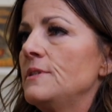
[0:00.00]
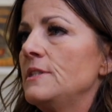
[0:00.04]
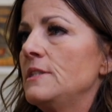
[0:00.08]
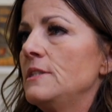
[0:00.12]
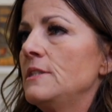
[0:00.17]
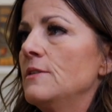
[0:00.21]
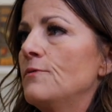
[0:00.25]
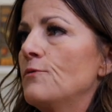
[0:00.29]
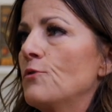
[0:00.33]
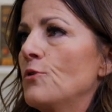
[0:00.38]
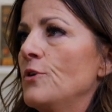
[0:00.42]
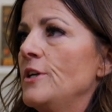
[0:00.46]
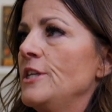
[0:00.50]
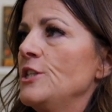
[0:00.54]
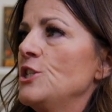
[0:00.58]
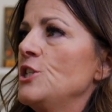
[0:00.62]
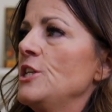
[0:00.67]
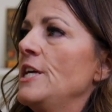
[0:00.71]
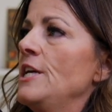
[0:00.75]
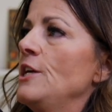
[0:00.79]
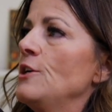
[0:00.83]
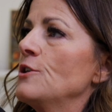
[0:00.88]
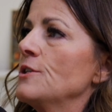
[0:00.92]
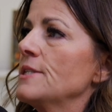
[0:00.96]

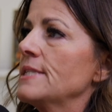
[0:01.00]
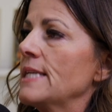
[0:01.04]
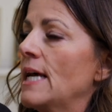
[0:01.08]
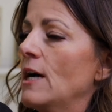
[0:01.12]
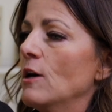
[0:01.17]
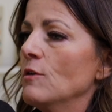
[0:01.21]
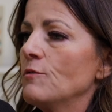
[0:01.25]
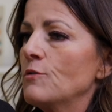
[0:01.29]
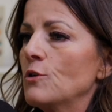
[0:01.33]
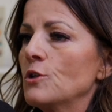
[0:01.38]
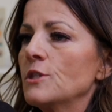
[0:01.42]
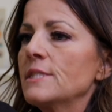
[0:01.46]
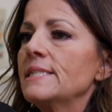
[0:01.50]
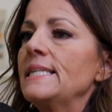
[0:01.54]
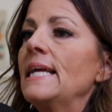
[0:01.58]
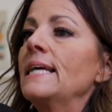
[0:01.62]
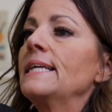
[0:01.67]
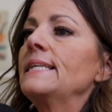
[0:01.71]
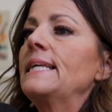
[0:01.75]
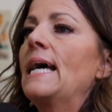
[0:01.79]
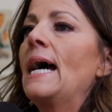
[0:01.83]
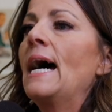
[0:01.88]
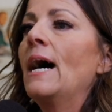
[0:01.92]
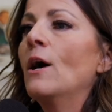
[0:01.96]
differentiate yourself or
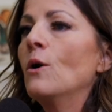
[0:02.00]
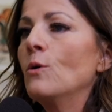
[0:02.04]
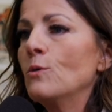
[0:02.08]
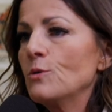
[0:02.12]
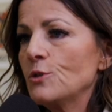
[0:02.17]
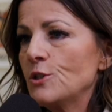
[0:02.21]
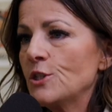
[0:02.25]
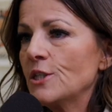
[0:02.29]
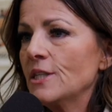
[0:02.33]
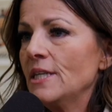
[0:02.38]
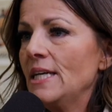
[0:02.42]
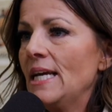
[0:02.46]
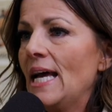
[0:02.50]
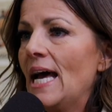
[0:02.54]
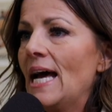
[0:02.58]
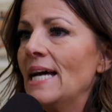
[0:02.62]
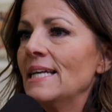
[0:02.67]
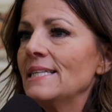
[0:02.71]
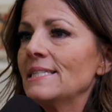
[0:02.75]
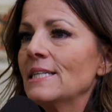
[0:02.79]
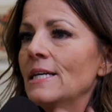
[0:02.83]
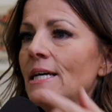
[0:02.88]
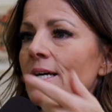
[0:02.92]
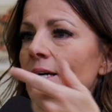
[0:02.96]
stand out
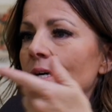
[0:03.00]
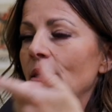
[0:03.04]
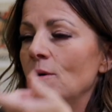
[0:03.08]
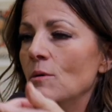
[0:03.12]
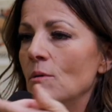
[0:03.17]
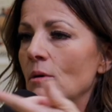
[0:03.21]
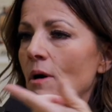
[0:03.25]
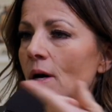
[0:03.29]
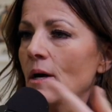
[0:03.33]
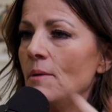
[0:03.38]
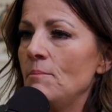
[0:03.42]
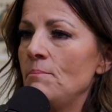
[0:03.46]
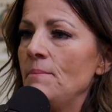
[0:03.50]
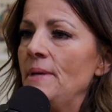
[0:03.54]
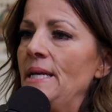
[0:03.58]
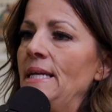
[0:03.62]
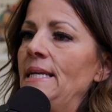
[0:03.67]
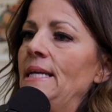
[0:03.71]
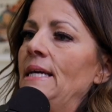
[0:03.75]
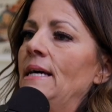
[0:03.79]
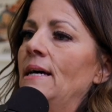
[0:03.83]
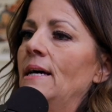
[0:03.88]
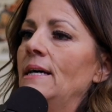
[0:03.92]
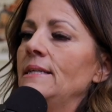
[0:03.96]
as a
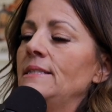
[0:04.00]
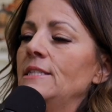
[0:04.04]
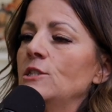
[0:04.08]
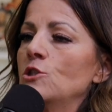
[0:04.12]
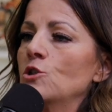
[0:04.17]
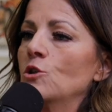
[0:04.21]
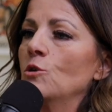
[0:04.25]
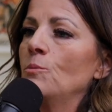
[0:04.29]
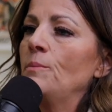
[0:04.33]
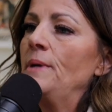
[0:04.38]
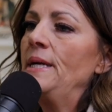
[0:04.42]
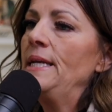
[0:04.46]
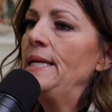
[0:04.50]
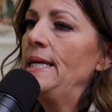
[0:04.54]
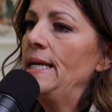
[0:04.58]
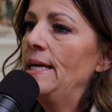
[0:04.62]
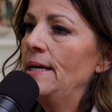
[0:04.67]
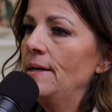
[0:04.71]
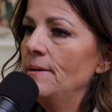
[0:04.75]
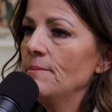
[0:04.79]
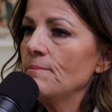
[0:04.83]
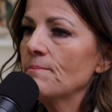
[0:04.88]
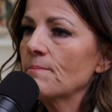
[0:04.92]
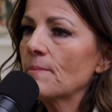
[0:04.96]
digital
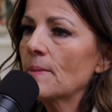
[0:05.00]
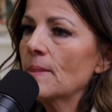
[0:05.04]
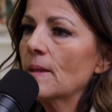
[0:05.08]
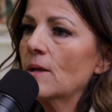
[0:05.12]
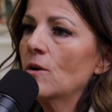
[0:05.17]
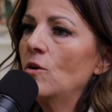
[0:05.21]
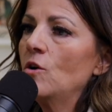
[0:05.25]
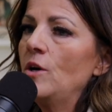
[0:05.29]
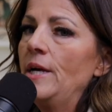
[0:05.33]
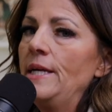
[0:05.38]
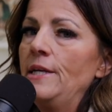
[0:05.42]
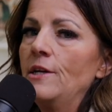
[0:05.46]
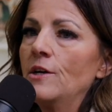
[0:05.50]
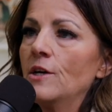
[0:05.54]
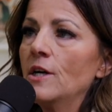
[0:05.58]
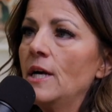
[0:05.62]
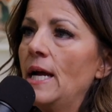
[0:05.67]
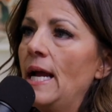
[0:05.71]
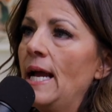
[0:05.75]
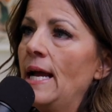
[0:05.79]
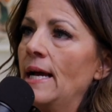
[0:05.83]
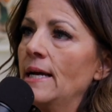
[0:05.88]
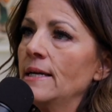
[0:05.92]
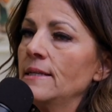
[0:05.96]
media creator,
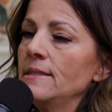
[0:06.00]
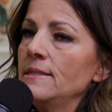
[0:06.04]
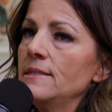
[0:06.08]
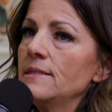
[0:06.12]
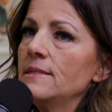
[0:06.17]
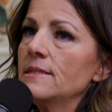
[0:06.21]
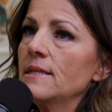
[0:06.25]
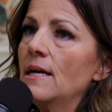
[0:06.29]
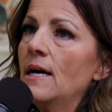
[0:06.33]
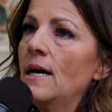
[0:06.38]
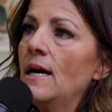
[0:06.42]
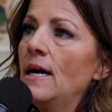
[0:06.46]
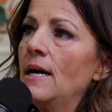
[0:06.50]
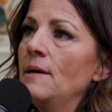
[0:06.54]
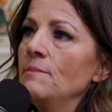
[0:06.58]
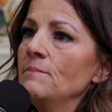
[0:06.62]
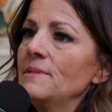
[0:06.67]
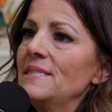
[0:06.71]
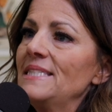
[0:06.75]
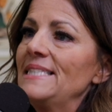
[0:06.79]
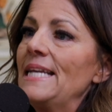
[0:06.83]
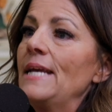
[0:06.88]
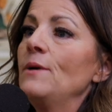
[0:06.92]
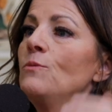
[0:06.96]
and
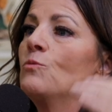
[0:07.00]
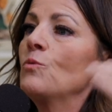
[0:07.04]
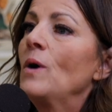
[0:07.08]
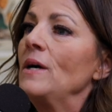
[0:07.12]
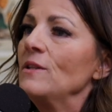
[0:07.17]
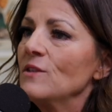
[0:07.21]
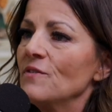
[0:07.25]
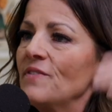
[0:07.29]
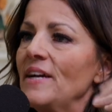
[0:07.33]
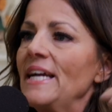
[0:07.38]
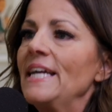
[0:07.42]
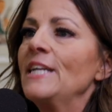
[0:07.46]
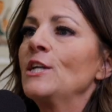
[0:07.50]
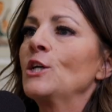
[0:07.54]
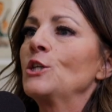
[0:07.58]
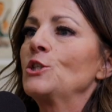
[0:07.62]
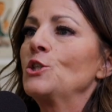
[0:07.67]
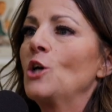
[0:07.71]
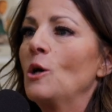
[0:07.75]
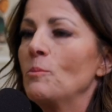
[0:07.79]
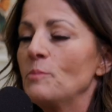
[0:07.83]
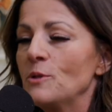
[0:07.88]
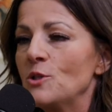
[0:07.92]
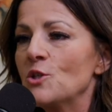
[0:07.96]
stay relevant and on
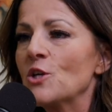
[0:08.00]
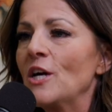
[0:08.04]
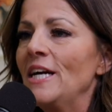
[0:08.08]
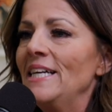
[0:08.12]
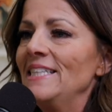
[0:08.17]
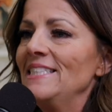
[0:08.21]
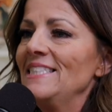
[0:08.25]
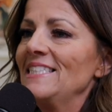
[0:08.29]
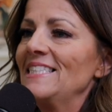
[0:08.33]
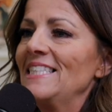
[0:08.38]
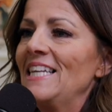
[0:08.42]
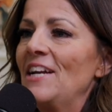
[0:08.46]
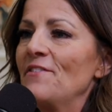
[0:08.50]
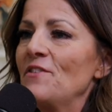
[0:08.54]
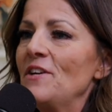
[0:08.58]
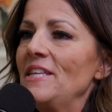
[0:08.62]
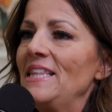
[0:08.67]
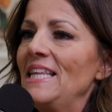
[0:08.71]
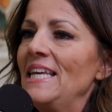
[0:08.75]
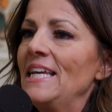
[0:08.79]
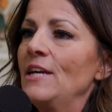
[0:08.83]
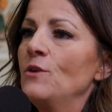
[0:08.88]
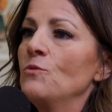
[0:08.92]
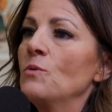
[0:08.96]
top of trends and
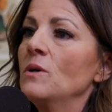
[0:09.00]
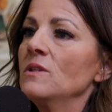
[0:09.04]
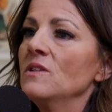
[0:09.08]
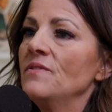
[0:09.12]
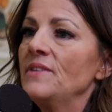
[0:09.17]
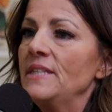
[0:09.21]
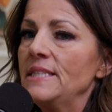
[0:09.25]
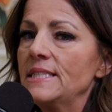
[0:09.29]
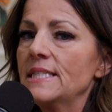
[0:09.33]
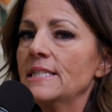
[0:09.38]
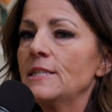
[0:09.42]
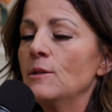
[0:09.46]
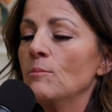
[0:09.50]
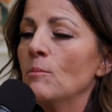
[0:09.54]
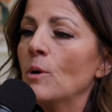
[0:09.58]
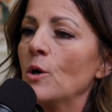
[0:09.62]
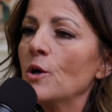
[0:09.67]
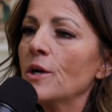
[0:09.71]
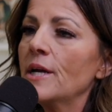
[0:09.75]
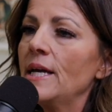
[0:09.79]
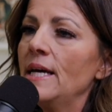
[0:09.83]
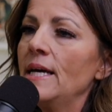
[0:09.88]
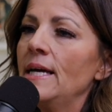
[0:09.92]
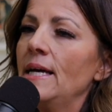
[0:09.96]
everything, and relevant to the
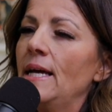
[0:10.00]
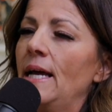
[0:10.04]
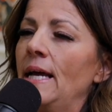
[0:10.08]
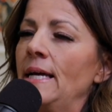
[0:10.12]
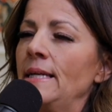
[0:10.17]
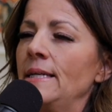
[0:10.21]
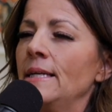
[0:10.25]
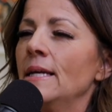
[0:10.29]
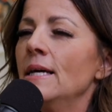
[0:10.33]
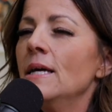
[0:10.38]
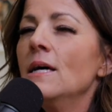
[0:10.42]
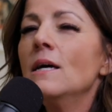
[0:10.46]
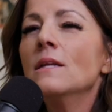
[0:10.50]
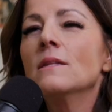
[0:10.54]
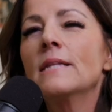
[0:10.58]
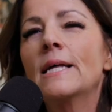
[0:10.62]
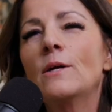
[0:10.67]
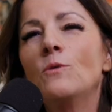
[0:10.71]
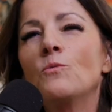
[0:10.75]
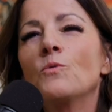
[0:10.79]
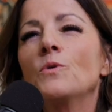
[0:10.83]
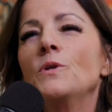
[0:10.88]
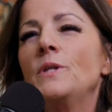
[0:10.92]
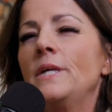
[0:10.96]
market? And
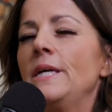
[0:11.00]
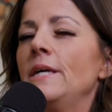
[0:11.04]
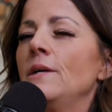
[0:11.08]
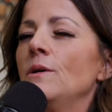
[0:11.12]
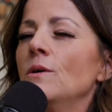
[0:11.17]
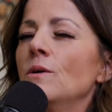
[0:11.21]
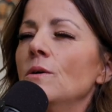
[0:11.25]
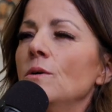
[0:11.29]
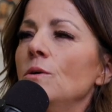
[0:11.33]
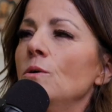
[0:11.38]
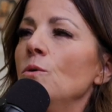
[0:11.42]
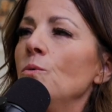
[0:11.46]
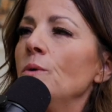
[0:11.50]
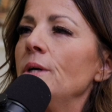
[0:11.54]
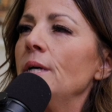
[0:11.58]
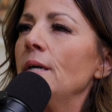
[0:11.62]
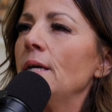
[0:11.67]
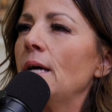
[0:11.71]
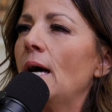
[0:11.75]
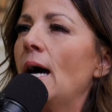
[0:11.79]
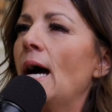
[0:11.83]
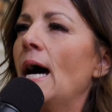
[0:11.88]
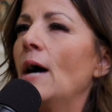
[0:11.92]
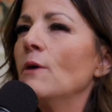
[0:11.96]
really,
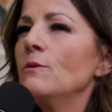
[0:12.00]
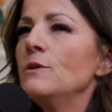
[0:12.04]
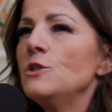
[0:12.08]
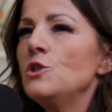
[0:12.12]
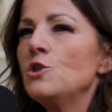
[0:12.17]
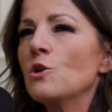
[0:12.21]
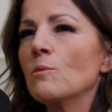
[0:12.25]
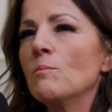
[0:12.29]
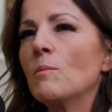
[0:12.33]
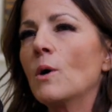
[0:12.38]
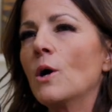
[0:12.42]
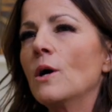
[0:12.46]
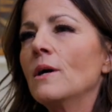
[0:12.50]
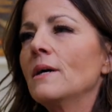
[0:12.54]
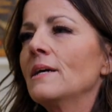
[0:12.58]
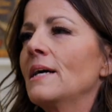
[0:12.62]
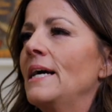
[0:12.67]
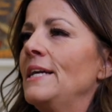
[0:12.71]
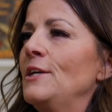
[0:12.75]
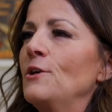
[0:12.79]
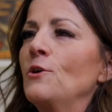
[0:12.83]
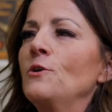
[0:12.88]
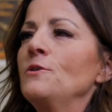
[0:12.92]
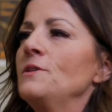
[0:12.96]
how is your
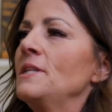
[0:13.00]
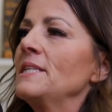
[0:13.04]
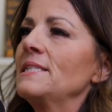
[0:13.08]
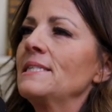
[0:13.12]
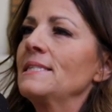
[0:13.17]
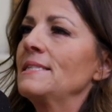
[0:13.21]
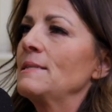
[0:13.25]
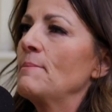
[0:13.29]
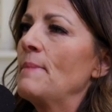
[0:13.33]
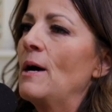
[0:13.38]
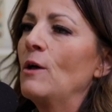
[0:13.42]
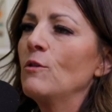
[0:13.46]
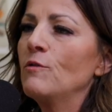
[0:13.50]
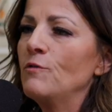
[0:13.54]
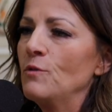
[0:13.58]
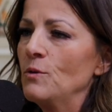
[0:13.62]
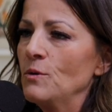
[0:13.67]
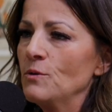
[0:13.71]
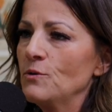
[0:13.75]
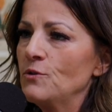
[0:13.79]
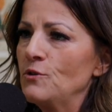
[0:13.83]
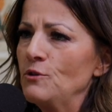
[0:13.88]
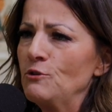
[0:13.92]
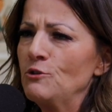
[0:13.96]
I know this is a
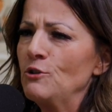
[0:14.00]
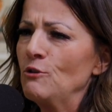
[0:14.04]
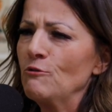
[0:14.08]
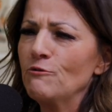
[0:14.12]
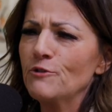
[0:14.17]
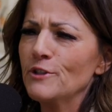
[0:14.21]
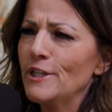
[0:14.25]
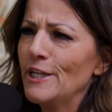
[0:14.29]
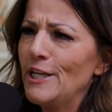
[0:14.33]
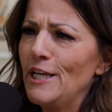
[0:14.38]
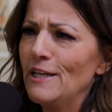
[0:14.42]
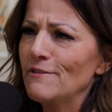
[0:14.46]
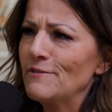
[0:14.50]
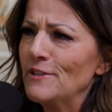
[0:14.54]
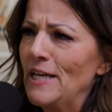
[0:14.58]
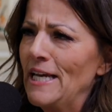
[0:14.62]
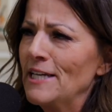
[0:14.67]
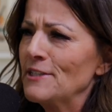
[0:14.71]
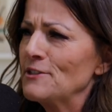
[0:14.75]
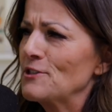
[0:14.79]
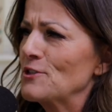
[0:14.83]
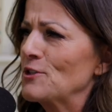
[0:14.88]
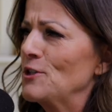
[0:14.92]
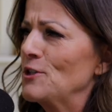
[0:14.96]
mouthful, so don't feel like you have to answer.